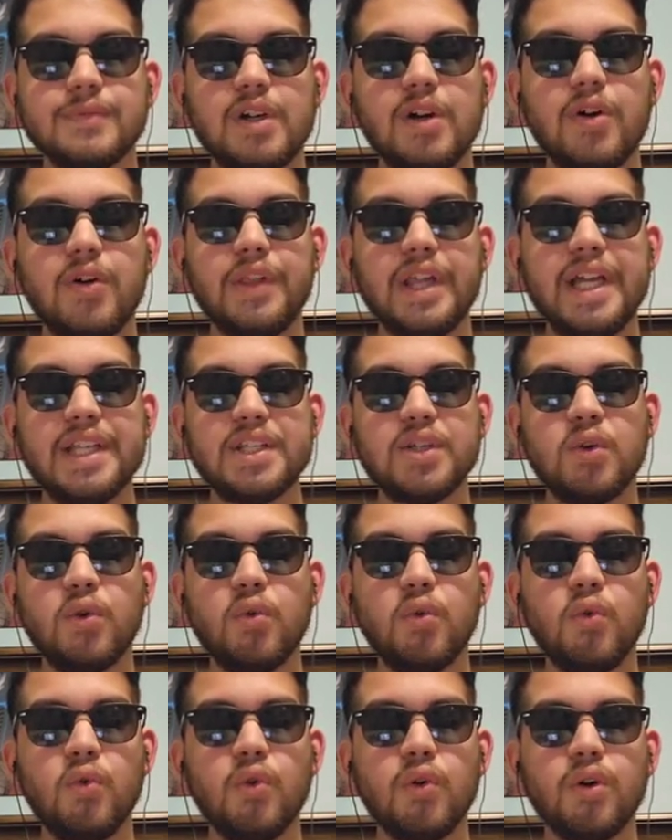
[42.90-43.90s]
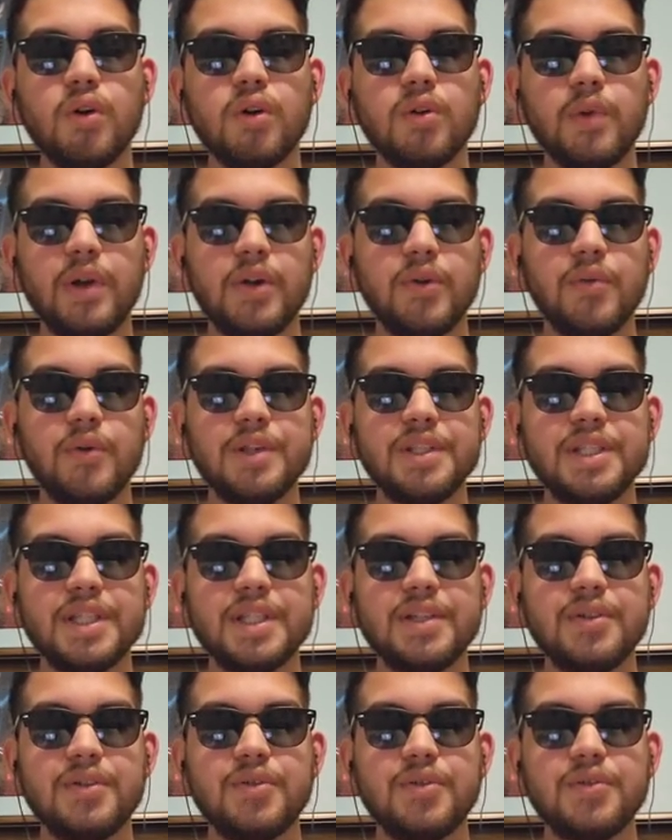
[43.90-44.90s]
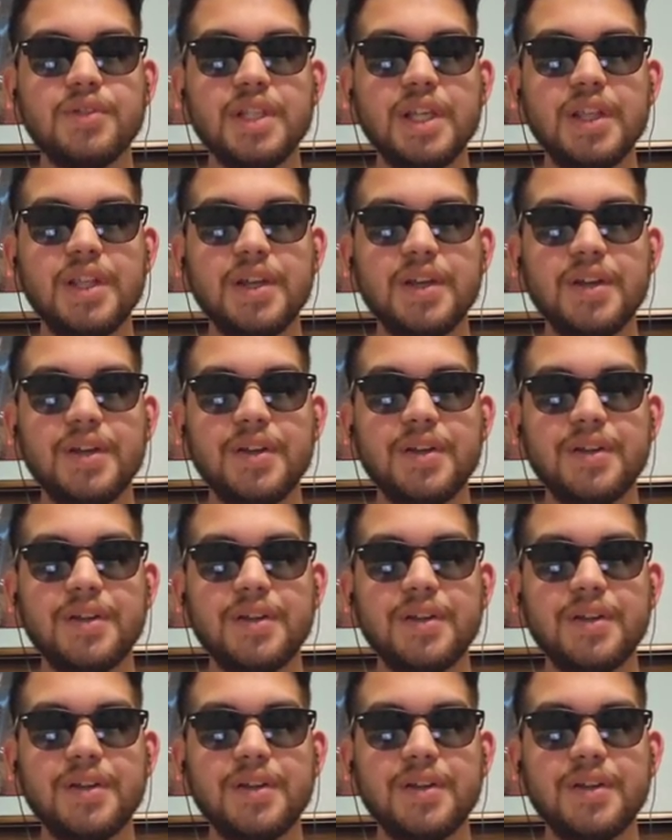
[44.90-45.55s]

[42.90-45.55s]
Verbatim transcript: oh, that's cool. Wait, who is it? Who's in there?